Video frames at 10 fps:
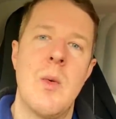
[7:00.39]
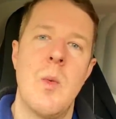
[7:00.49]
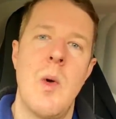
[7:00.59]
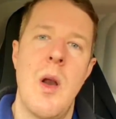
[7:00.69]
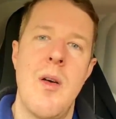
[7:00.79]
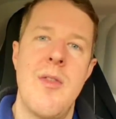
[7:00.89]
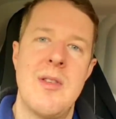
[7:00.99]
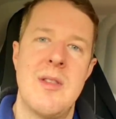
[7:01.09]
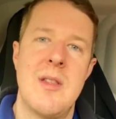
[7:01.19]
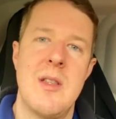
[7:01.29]
when I
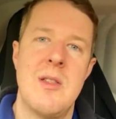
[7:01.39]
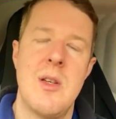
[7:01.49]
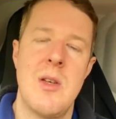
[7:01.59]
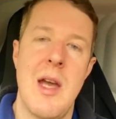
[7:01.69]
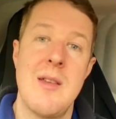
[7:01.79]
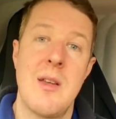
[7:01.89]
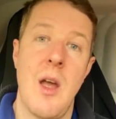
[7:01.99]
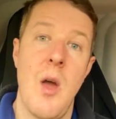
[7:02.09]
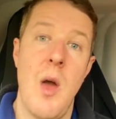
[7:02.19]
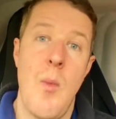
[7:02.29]
visited two days
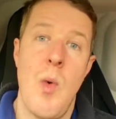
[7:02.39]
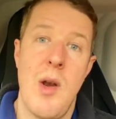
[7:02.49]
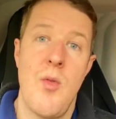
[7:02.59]
ago and when I